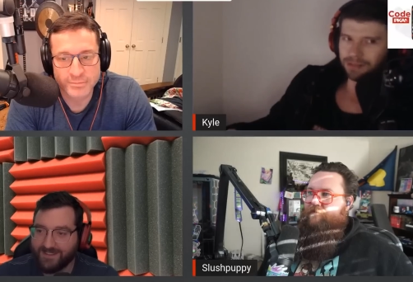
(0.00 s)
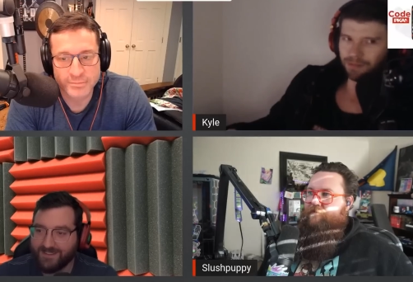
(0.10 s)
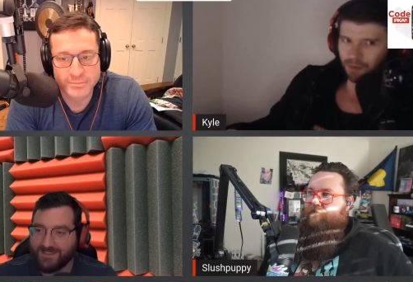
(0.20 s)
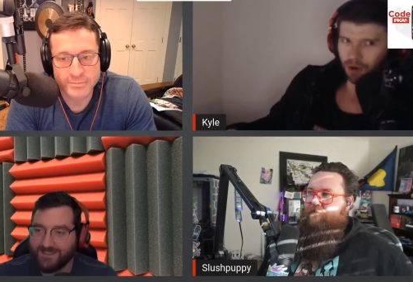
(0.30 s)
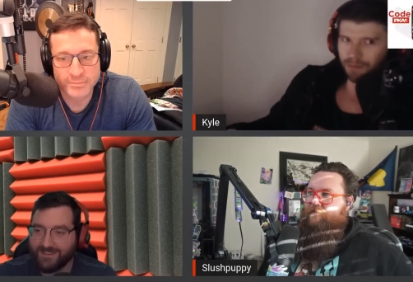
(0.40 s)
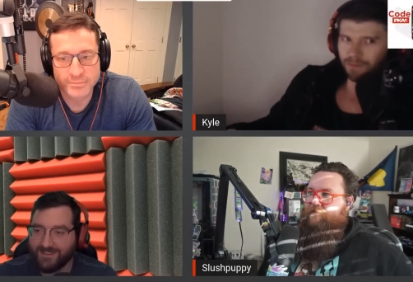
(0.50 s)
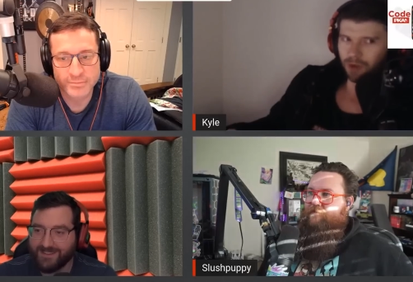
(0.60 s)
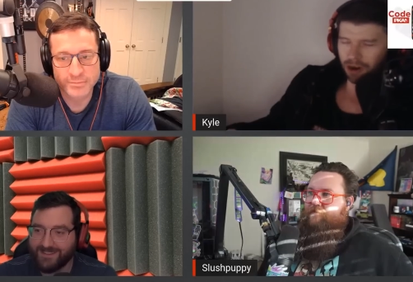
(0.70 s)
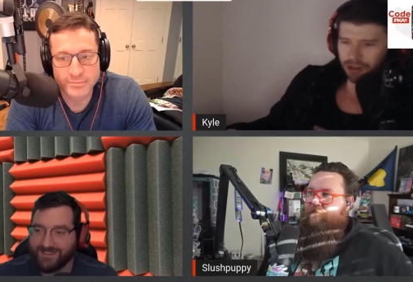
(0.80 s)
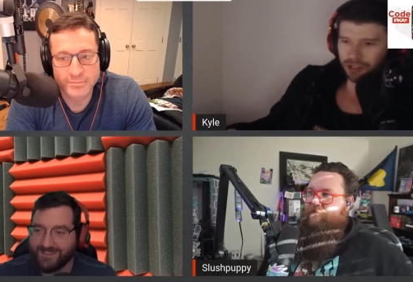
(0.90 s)
Speaker 1: from
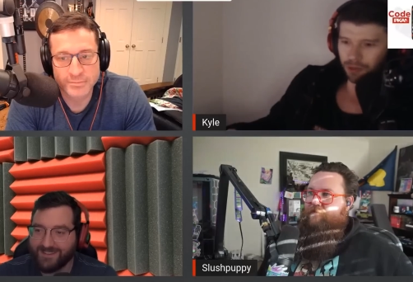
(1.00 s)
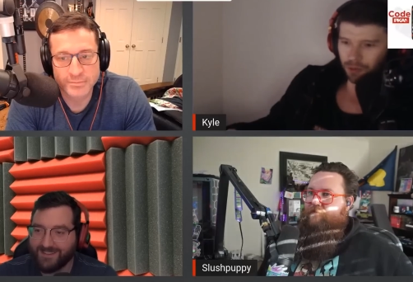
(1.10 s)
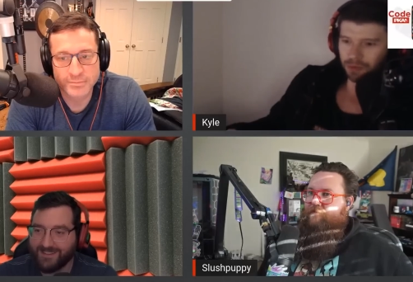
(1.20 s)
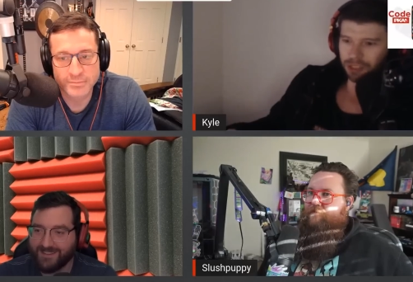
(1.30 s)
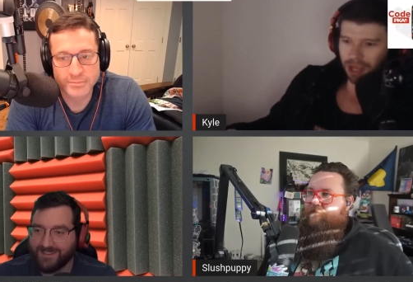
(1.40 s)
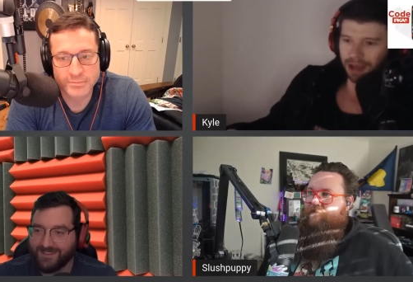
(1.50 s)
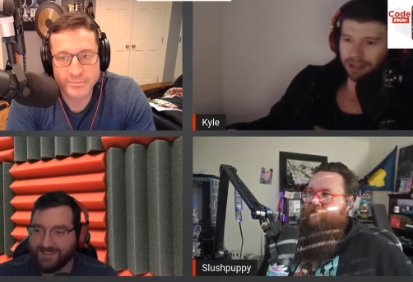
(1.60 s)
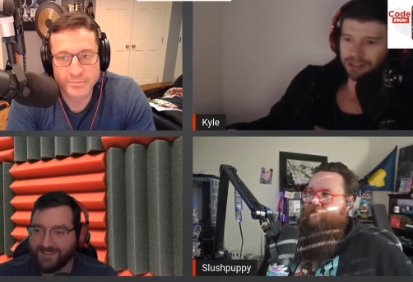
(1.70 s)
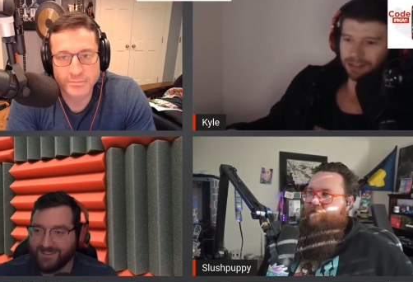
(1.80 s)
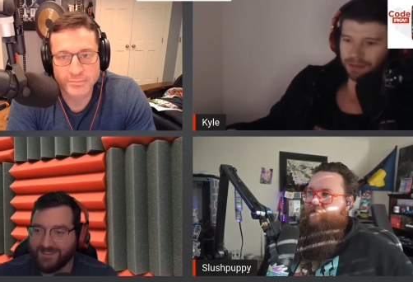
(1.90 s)
cartoons,
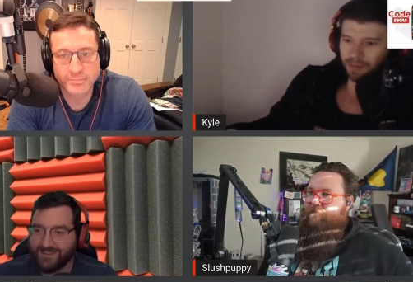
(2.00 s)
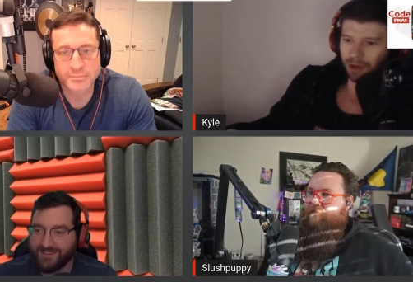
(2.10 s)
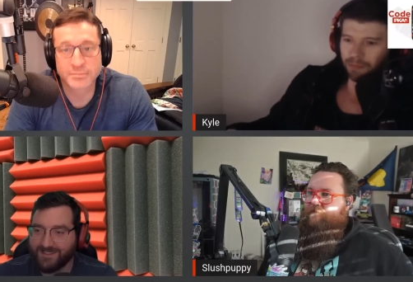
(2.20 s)
yes, but